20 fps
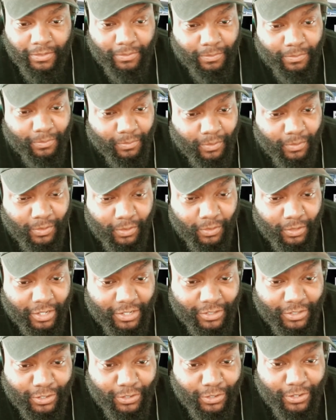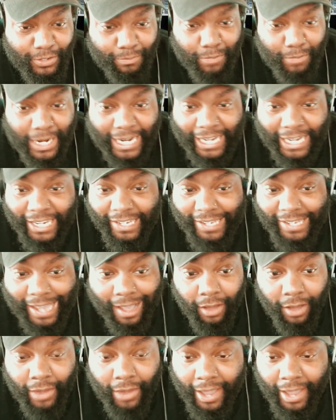This dude is breaking it down.
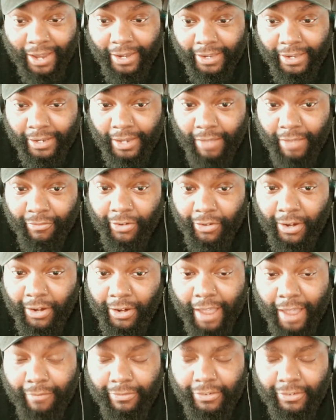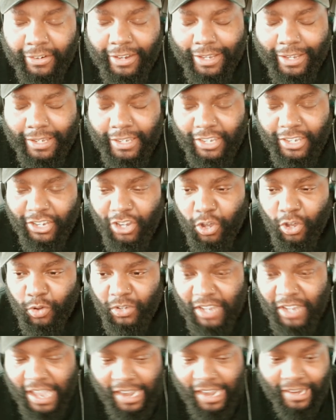I ain't never, ever in no
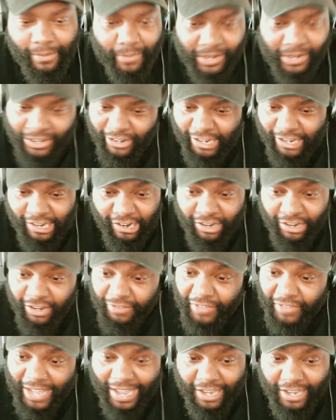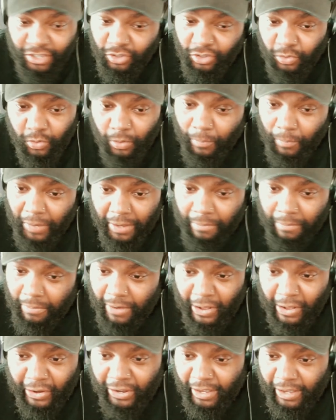documentary heard of a high school being brought
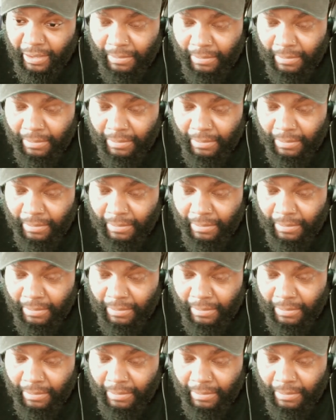up.